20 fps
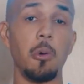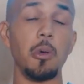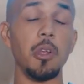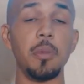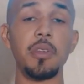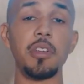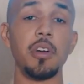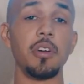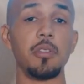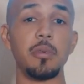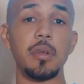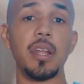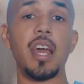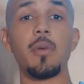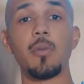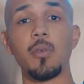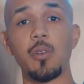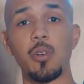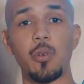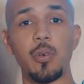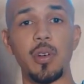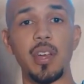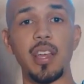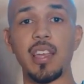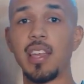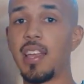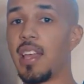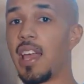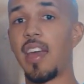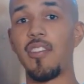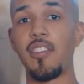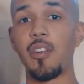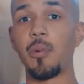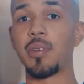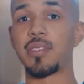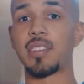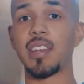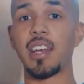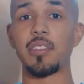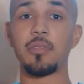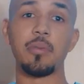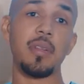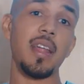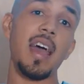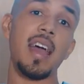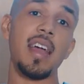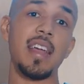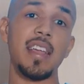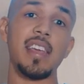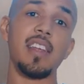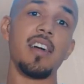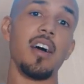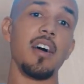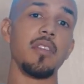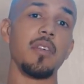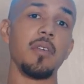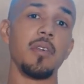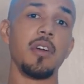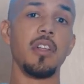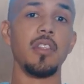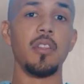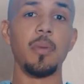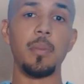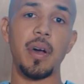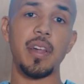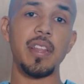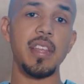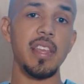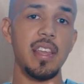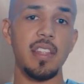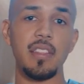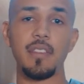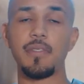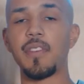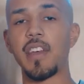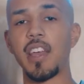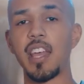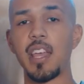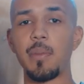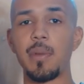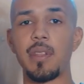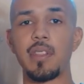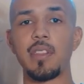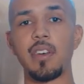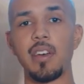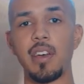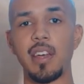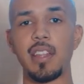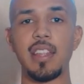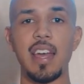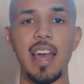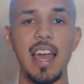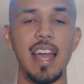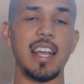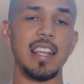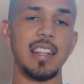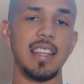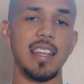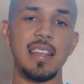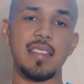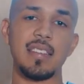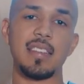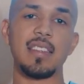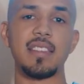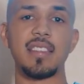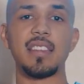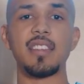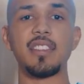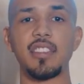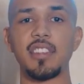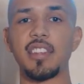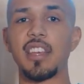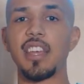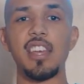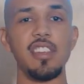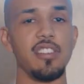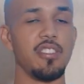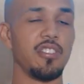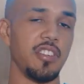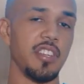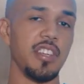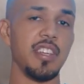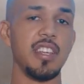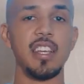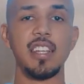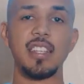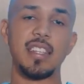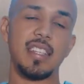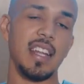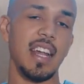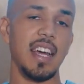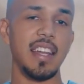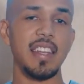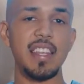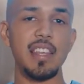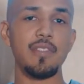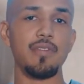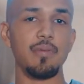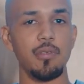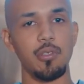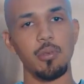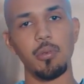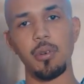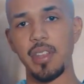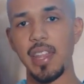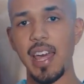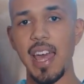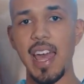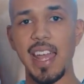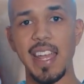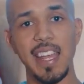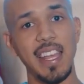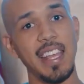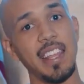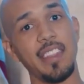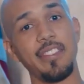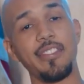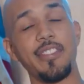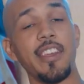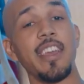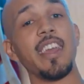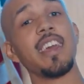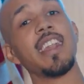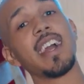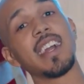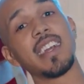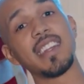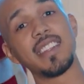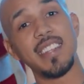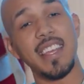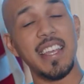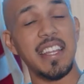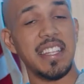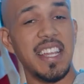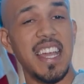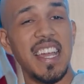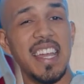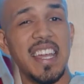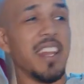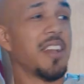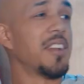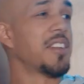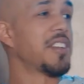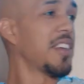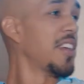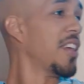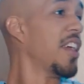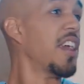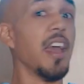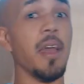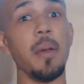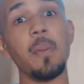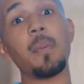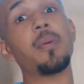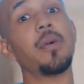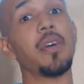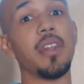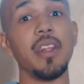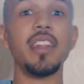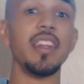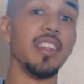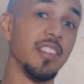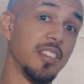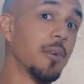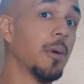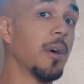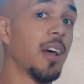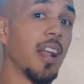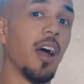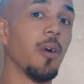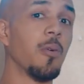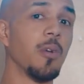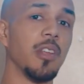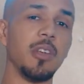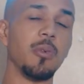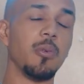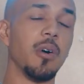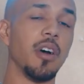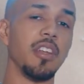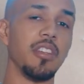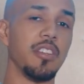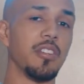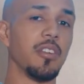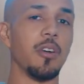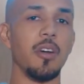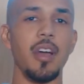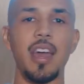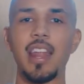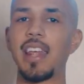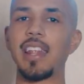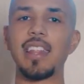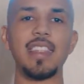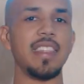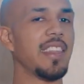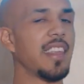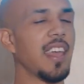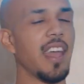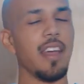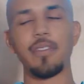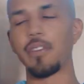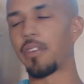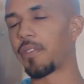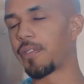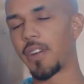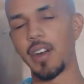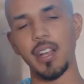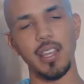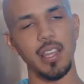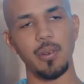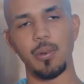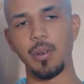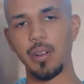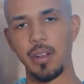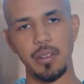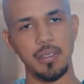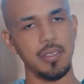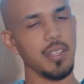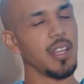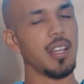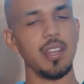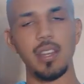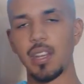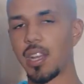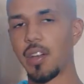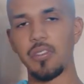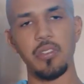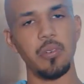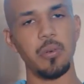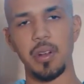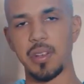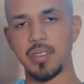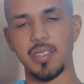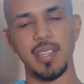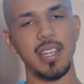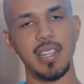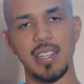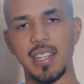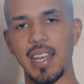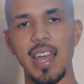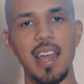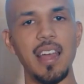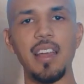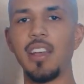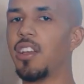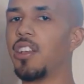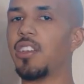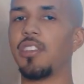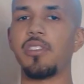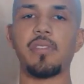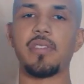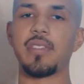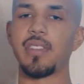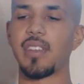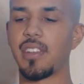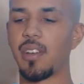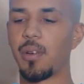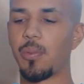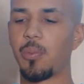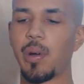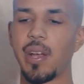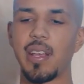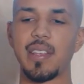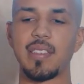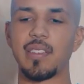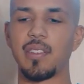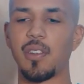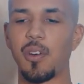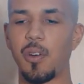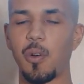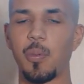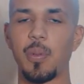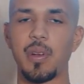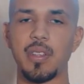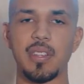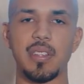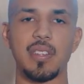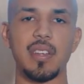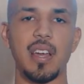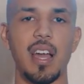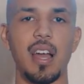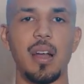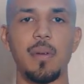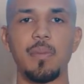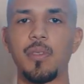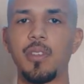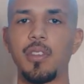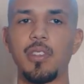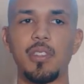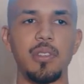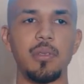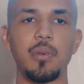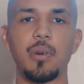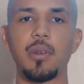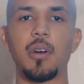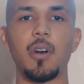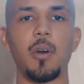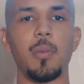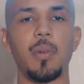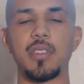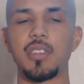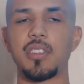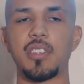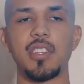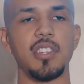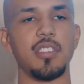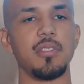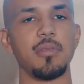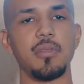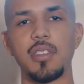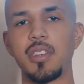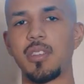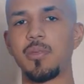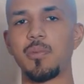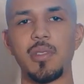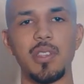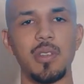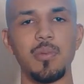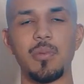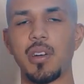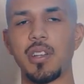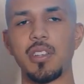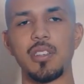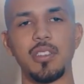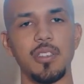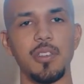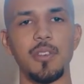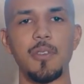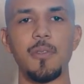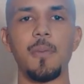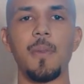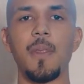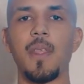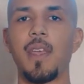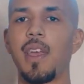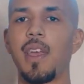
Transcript: Well, let me go do that real quick. And then once I do that and get all the money and the fame and the accolades and attention and energy that I need from doing that, then I can take that energy and put it into what I really want to do. And it never fucking works. It never works like that. You just end up wasting a whole bunch of time doing a whole bunch of shit you didn't really want to do.